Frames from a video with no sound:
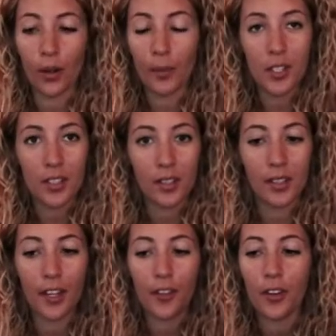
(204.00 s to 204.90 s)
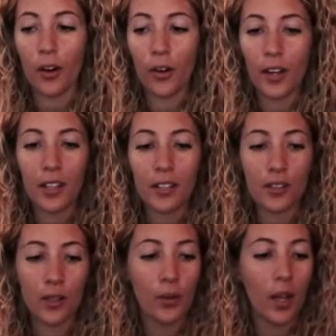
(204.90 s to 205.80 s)
I'm just gonna let the oil
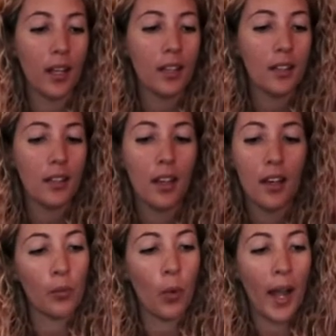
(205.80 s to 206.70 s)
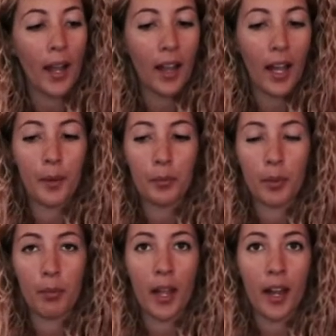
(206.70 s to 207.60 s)
soak in while I
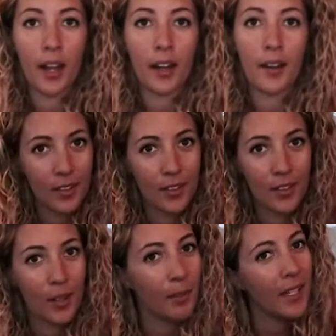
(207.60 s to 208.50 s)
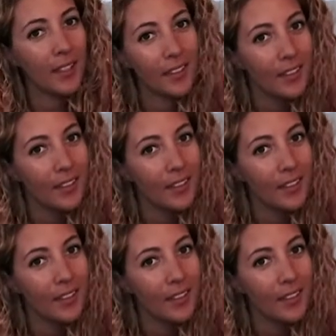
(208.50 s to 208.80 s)
prepare some meat